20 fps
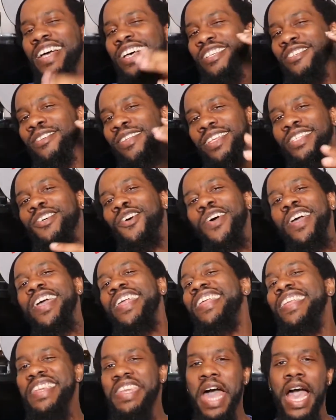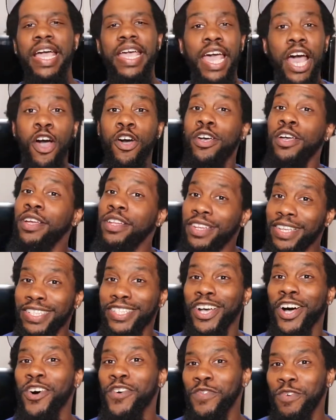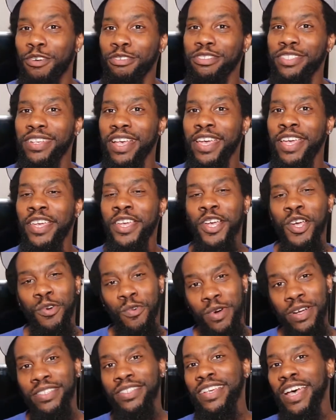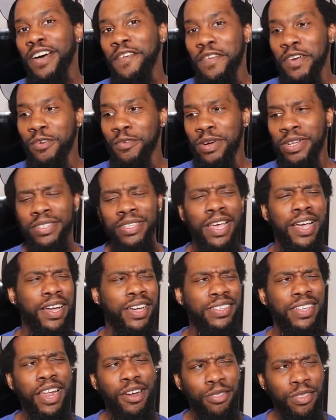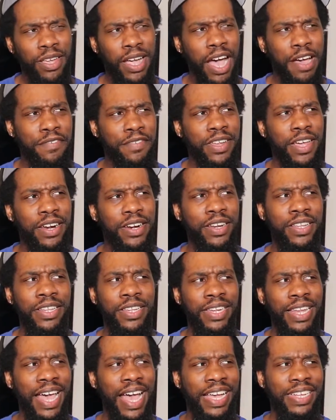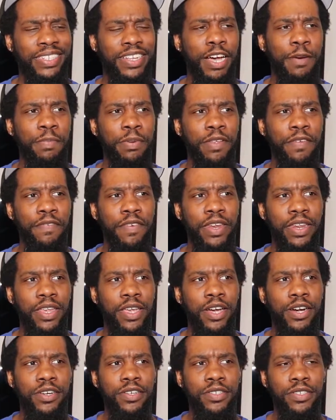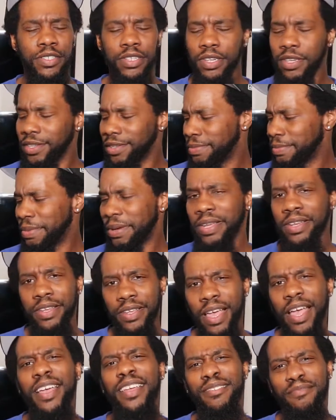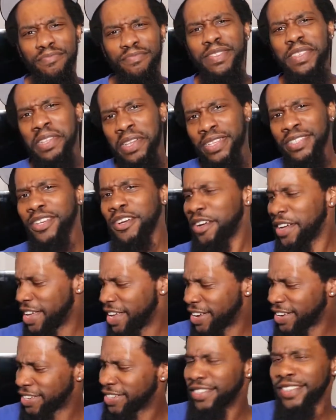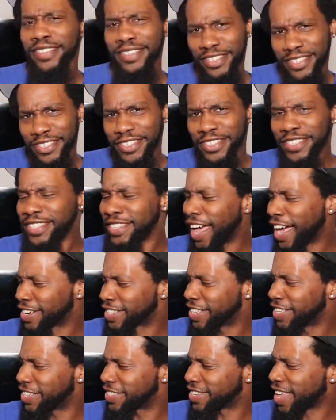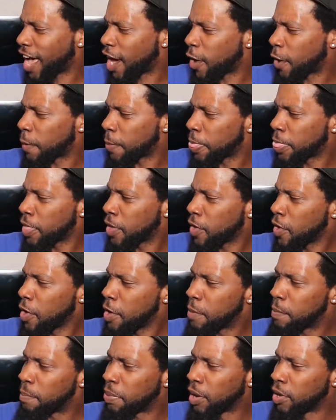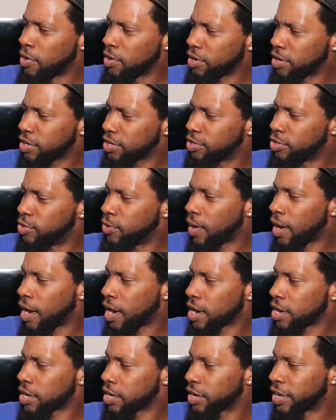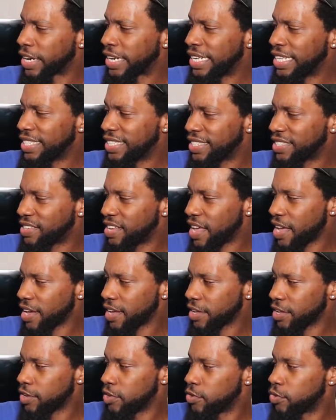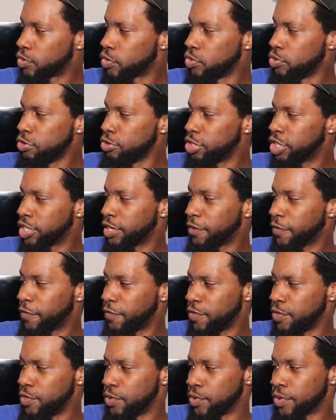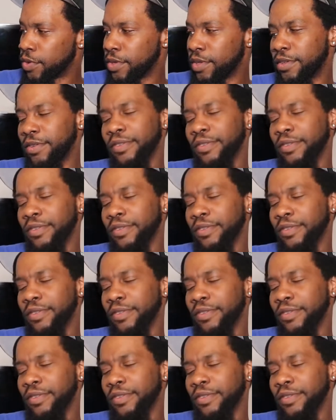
So let's go ahead and knock out this en français one time for the one time, because I don't think I've done it in the last couple of videos. But hey, let's go ahead and knock this out. Blanc, noir, gris, tech, rouge, feu.